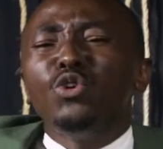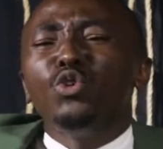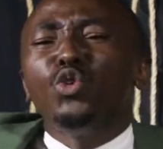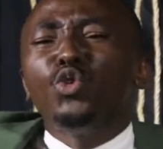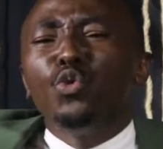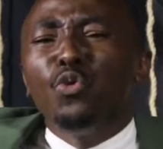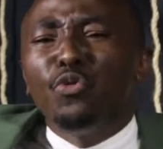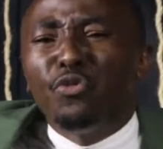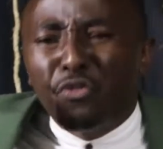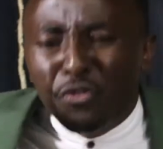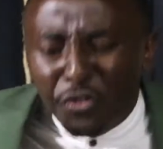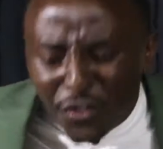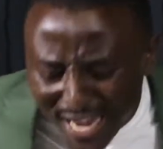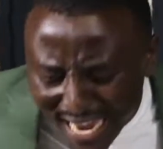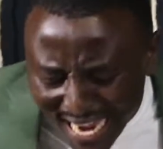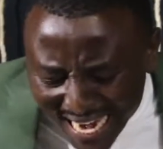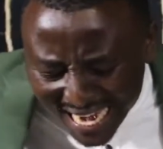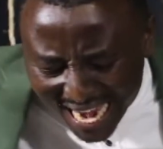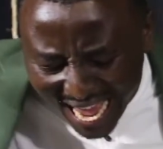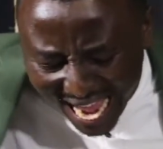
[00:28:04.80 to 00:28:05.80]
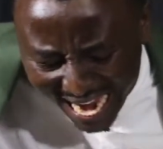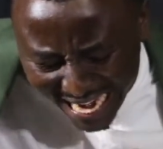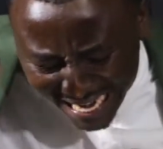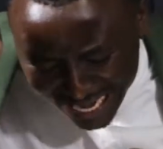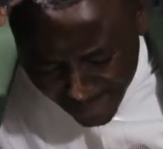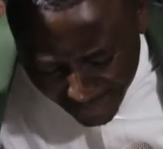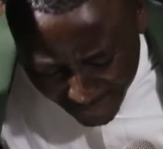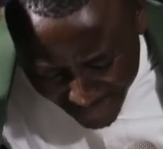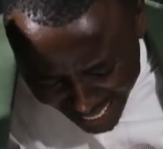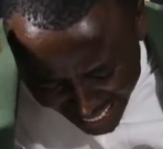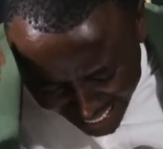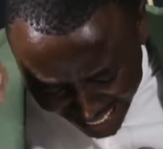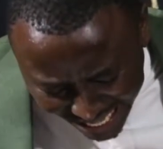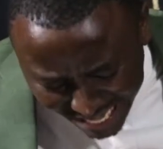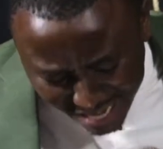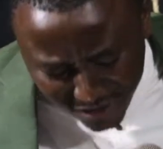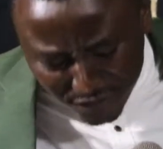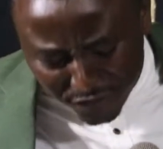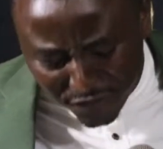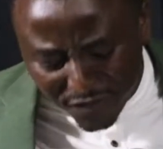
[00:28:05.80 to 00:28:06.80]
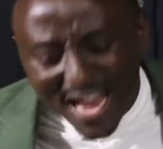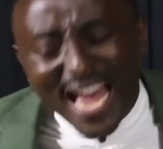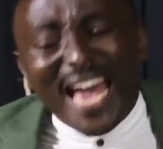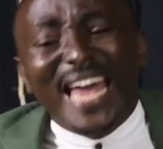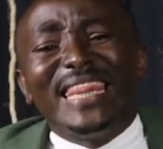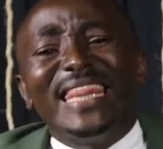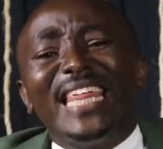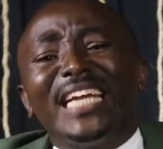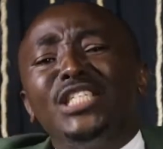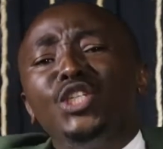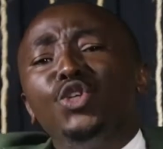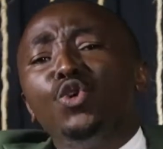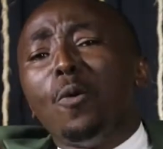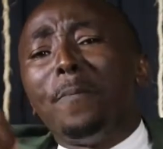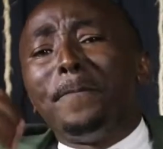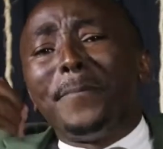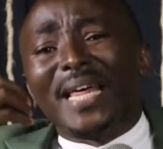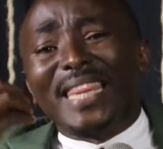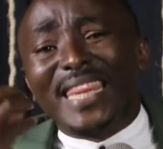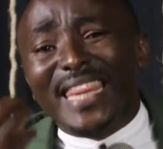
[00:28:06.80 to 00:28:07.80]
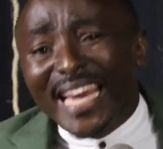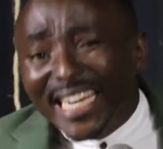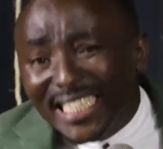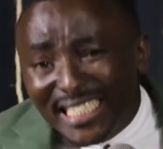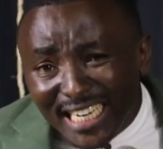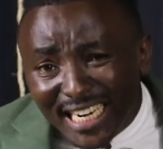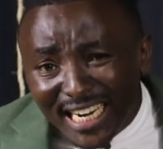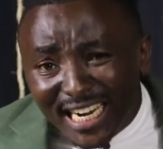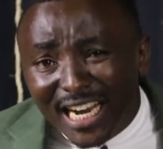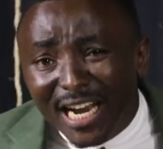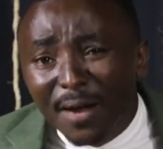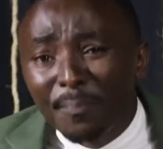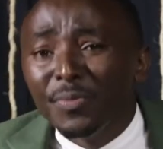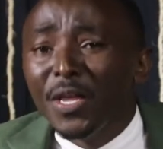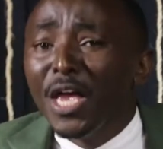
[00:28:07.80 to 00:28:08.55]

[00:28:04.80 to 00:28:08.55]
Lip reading: you to feel and believe that you're pathetic,